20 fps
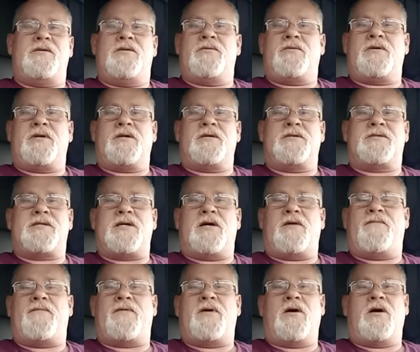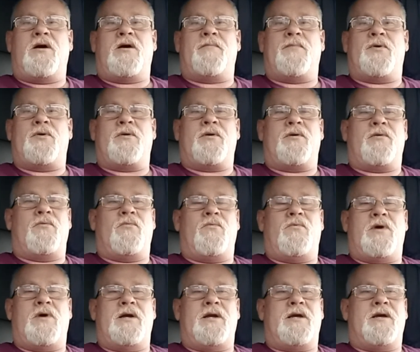doing self-harm or
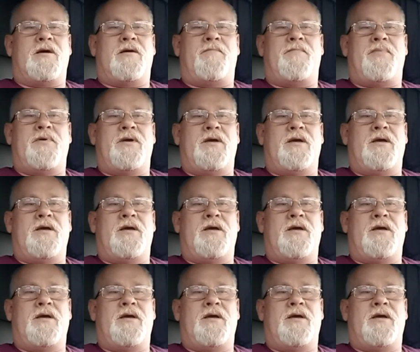winding up